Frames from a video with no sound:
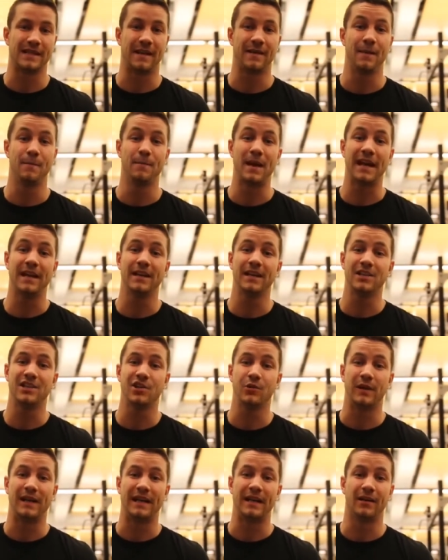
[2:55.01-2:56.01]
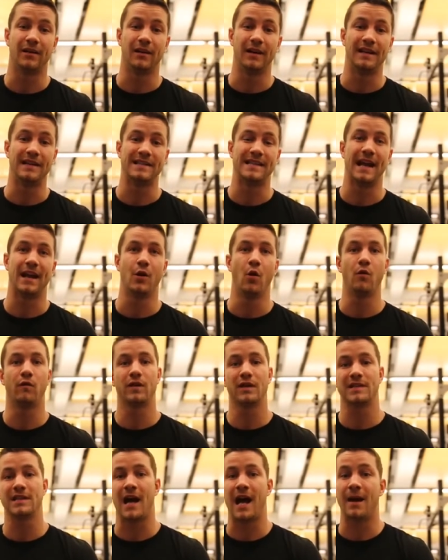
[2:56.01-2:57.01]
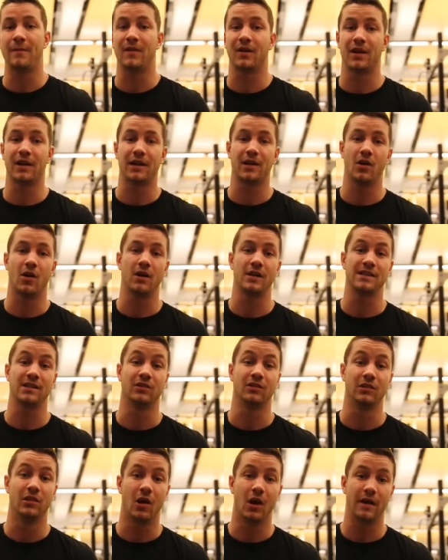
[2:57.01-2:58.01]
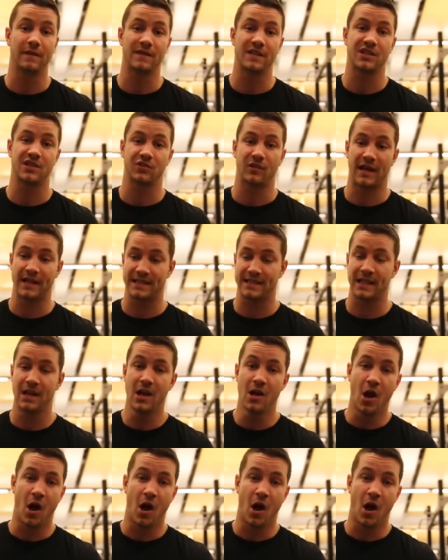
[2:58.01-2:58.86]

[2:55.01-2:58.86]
And the main issue here is that over time they're gonna cause a lot of stress